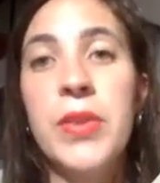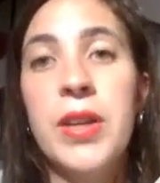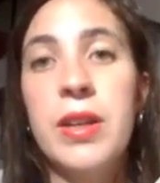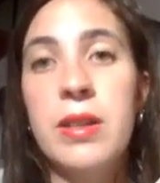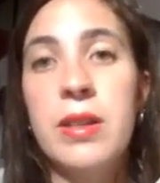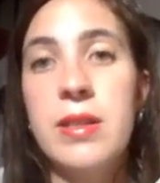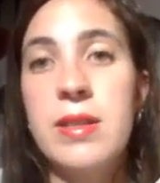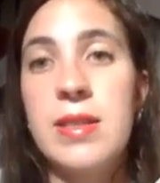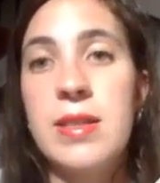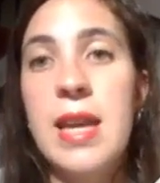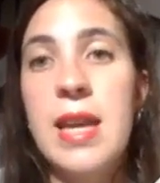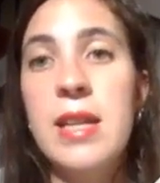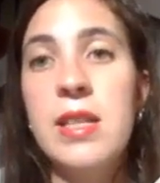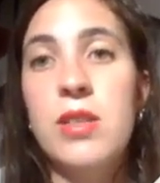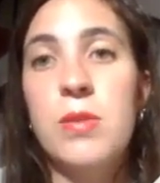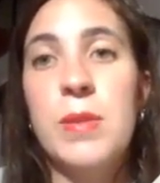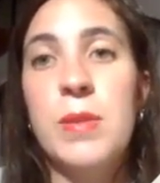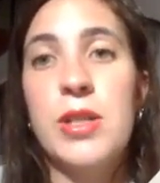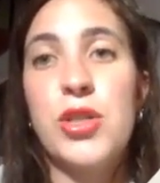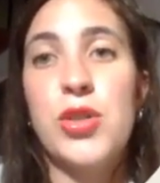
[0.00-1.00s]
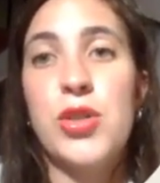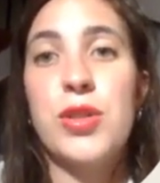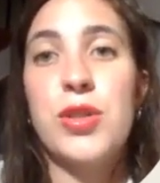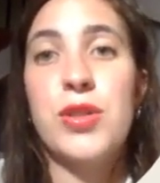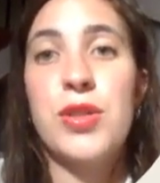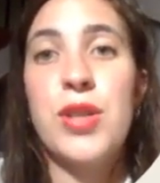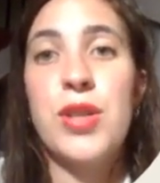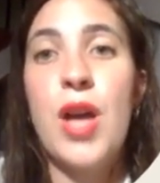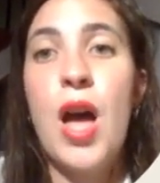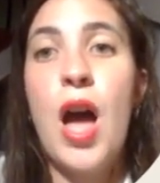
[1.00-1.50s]
This gain it
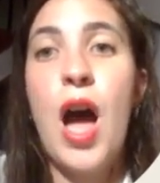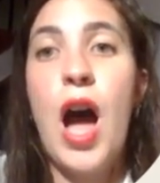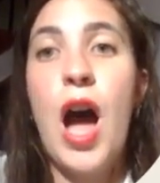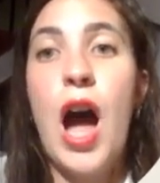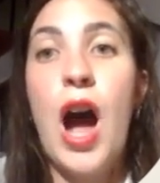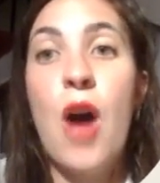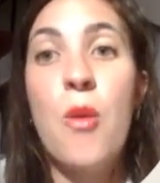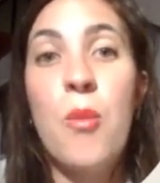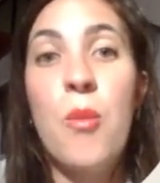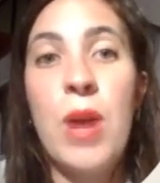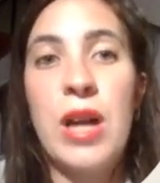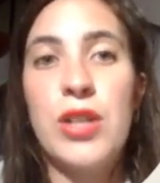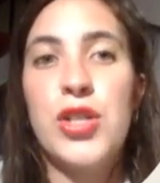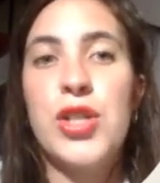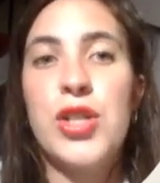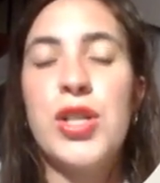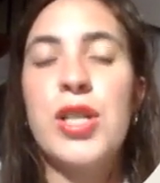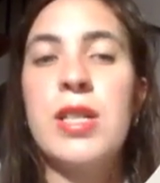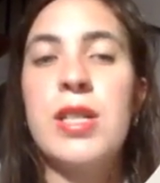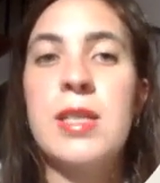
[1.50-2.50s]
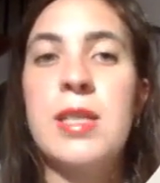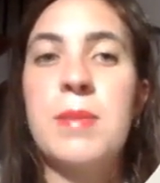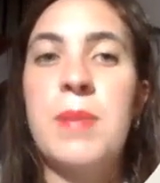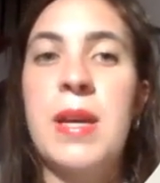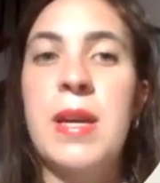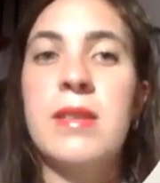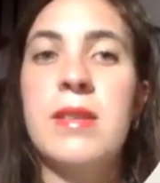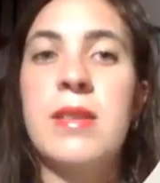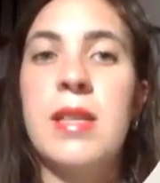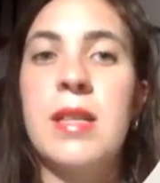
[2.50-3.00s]
measures how much
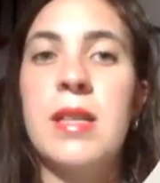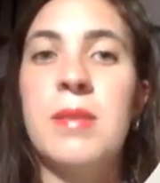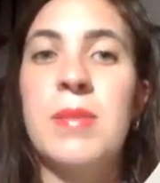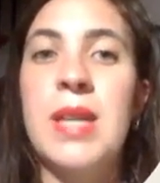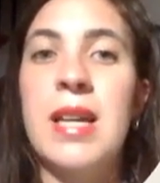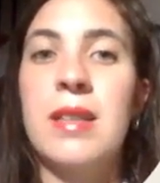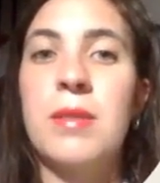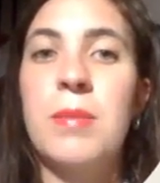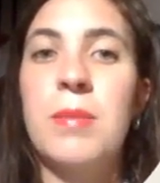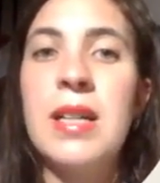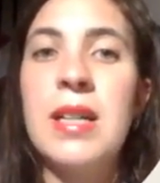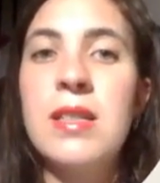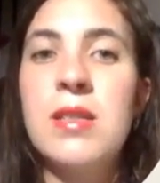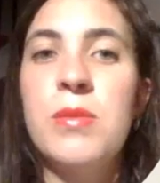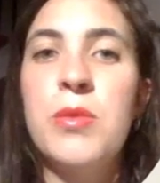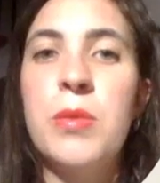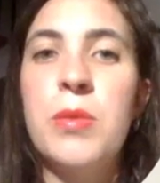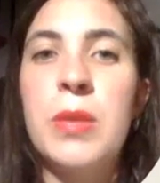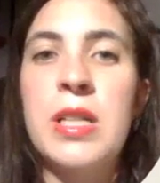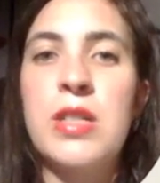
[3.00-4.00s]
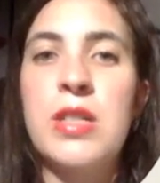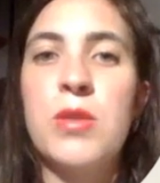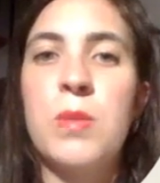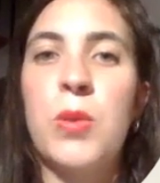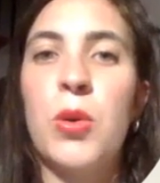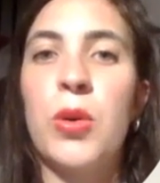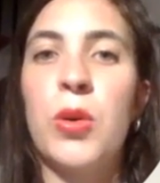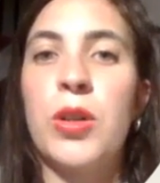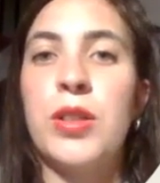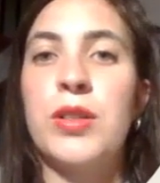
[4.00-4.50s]
space can be at maximum
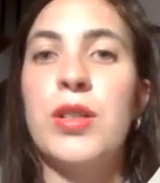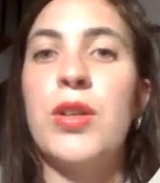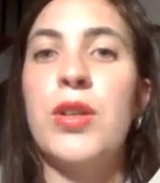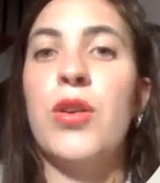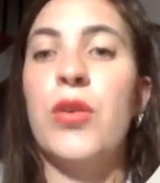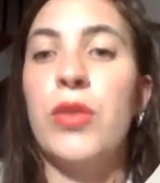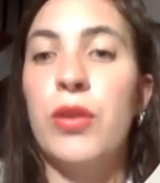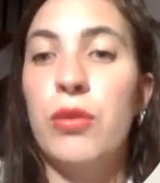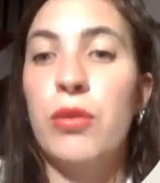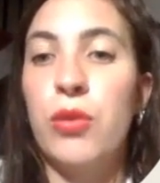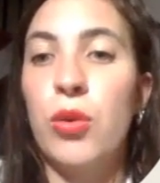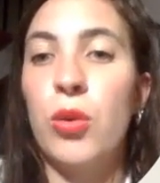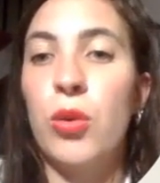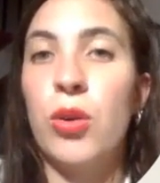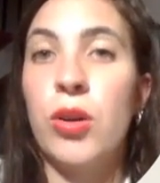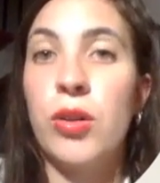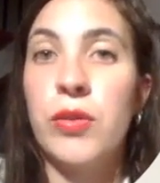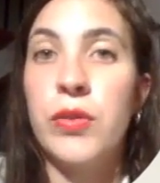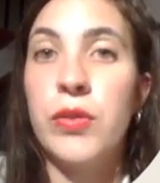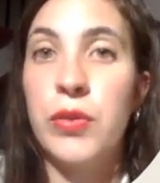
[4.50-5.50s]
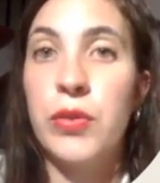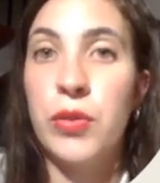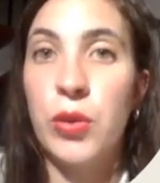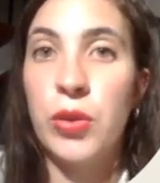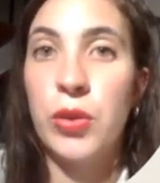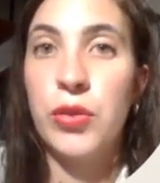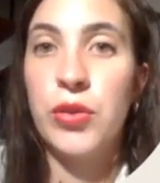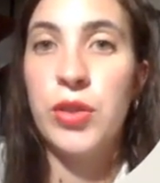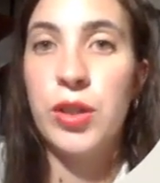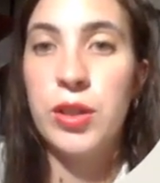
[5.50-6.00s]
explored on the floor of the
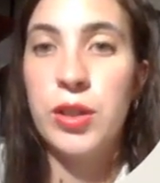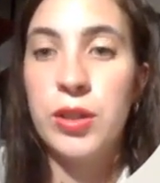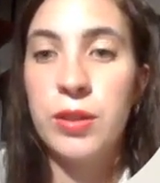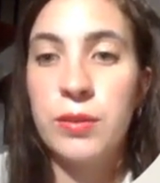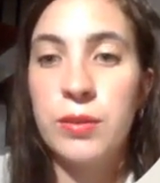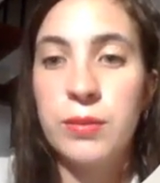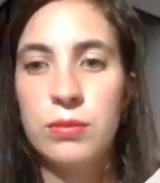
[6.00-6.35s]
frontier.